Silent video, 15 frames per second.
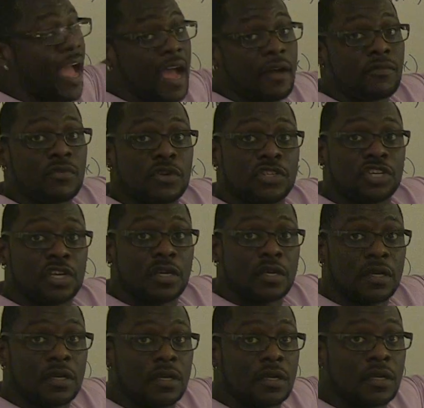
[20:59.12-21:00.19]
average
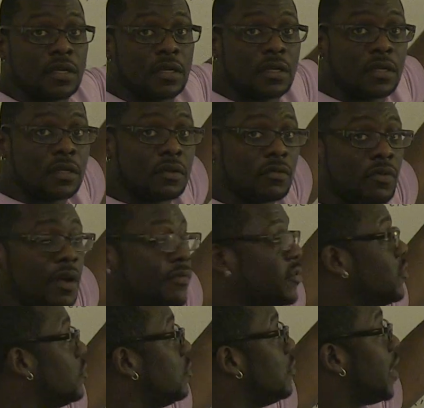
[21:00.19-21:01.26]

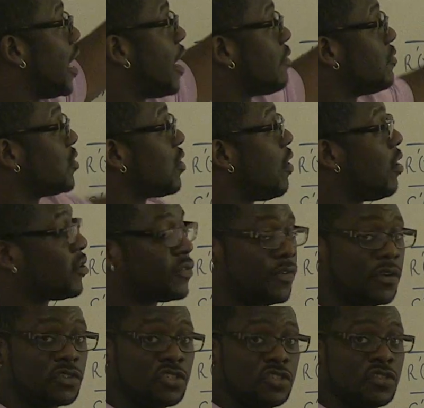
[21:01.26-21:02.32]
revenue and average cost
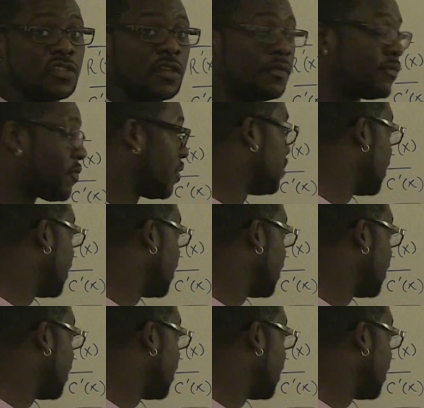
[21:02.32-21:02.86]
functions, and then from